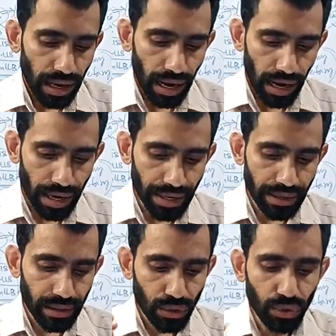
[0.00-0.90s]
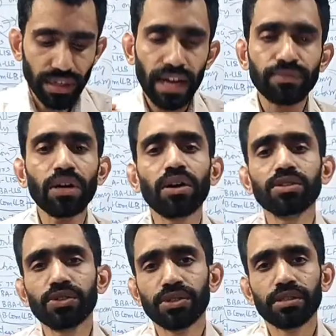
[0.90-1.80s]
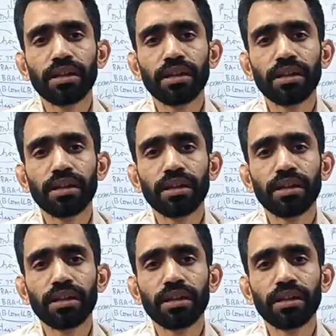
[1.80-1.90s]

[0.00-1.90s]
and to draft the constitution.